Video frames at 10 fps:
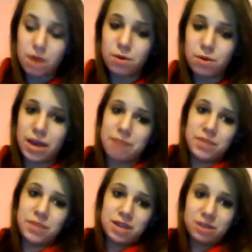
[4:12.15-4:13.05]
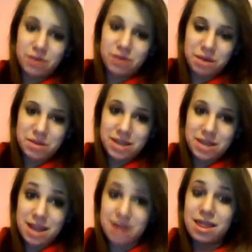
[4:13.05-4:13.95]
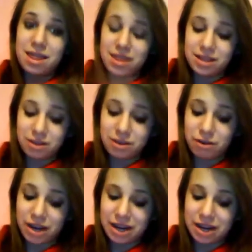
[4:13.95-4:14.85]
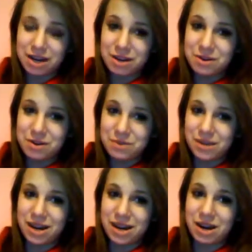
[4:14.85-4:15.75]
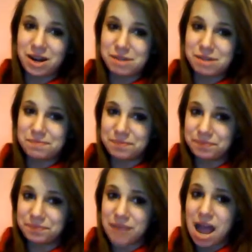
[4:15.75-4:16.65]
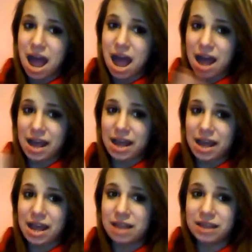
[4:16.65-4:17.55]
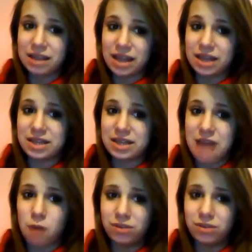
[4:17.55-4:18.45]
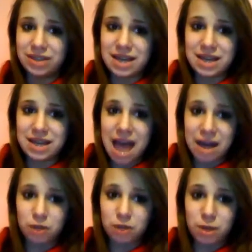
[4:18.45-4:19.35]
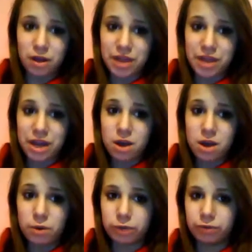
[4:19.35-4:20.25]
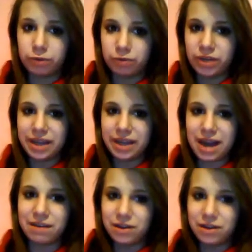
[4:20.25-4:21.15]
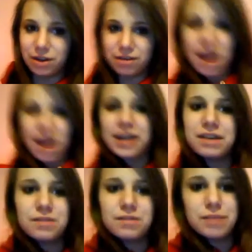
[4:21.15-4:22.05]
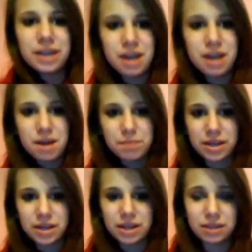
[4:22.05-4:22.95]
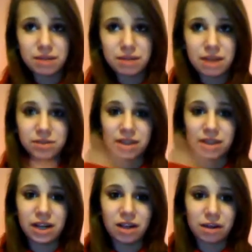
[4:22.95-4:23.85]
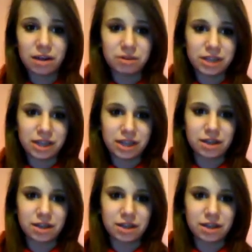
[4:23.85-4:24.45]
Okay, so it was in this grade where I like did that whole Santa at the mall thing, which was really kind of nerve wracking for me because when I was little, I always like